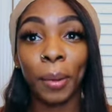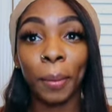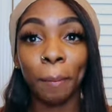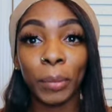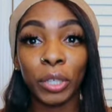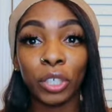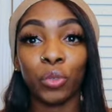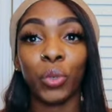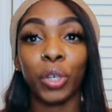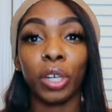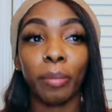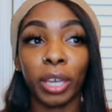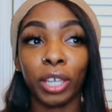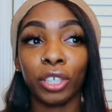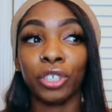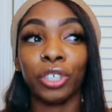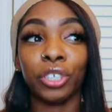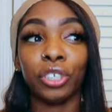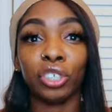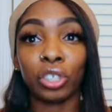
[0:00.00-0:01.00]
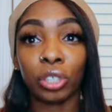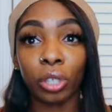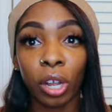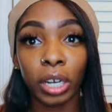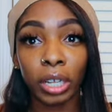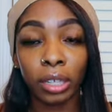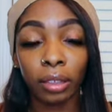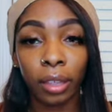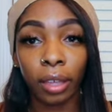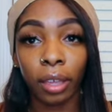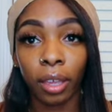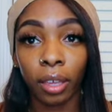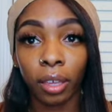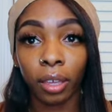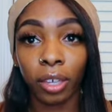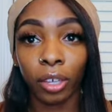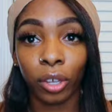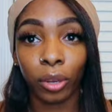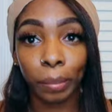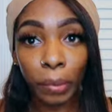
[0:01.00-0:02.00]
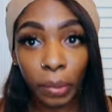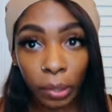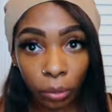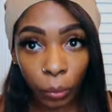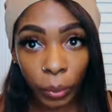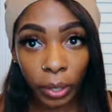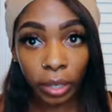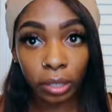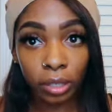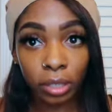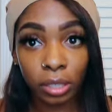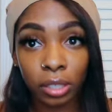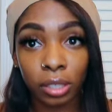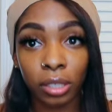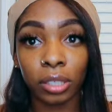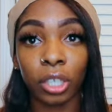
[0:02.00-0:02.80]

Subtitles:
But you want to make sure you're starting that in your prereqs.